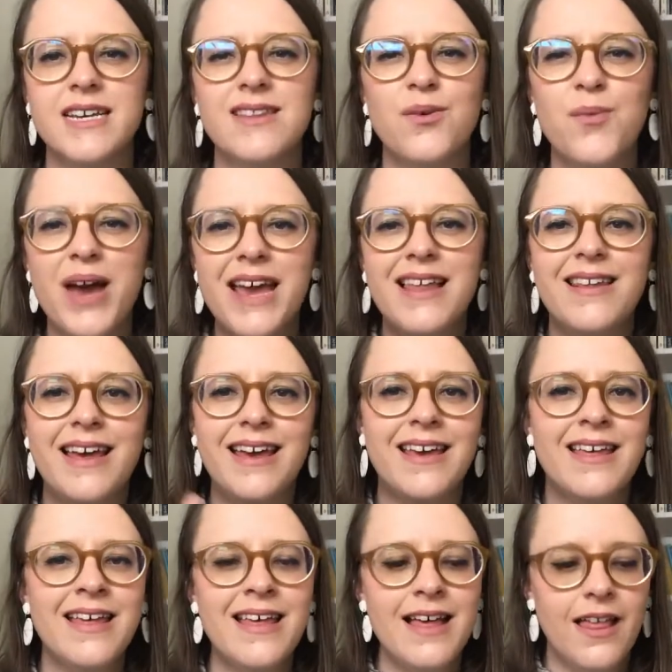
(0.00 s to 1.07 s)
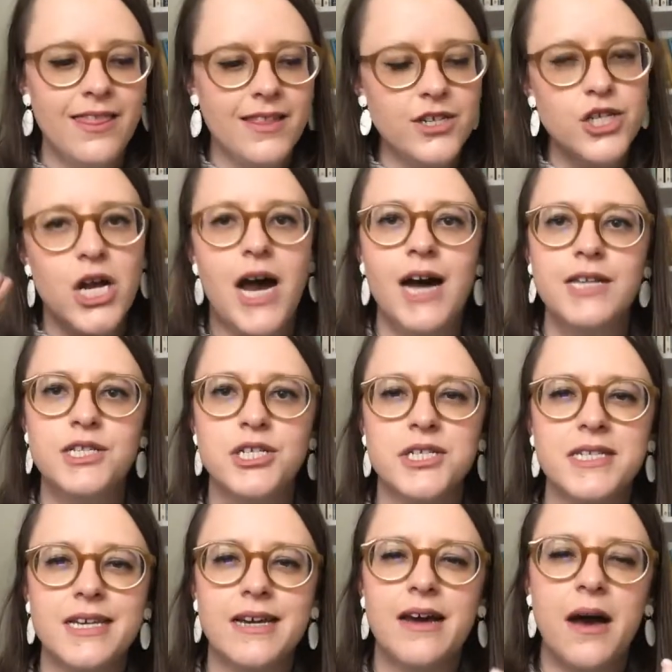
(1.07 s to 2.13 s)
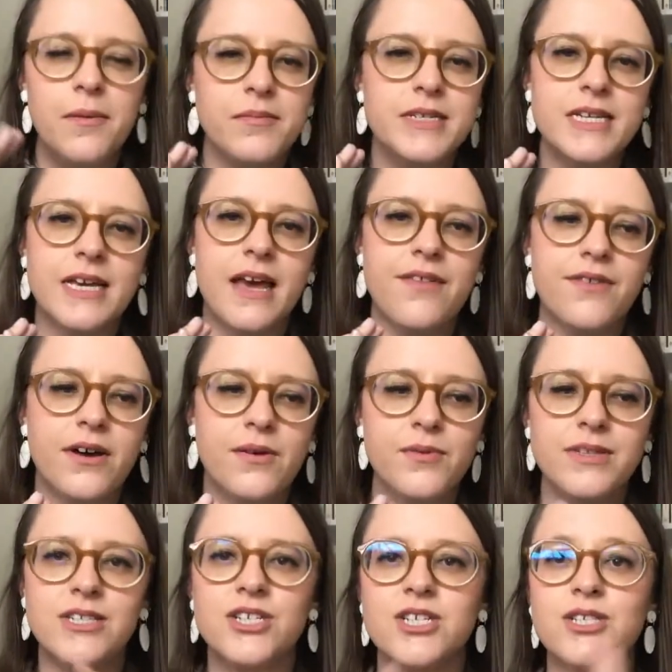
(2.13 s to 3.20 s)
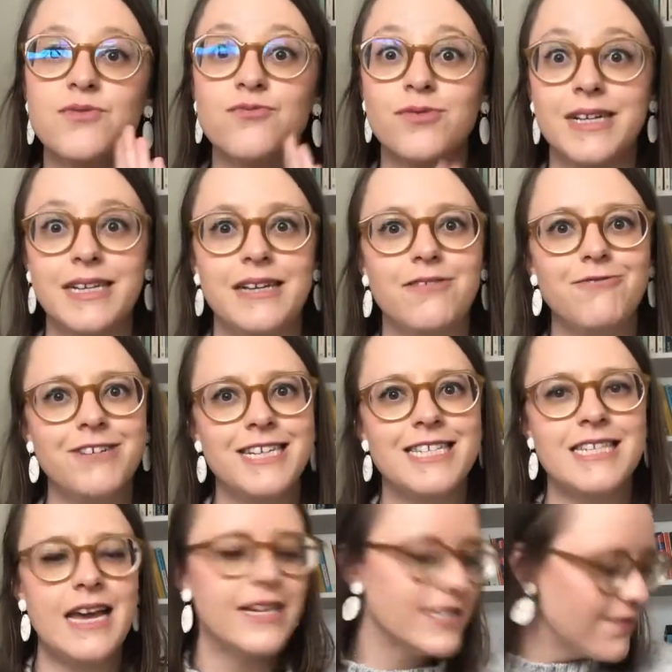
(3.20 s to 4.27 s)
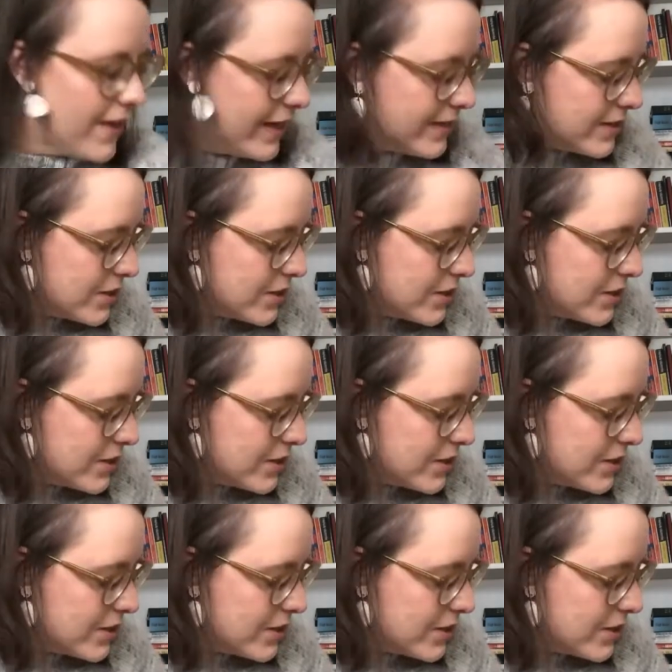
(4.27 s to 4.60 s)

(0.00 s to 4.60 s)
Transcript: The way like the charts just like come together was just really, really satisfying.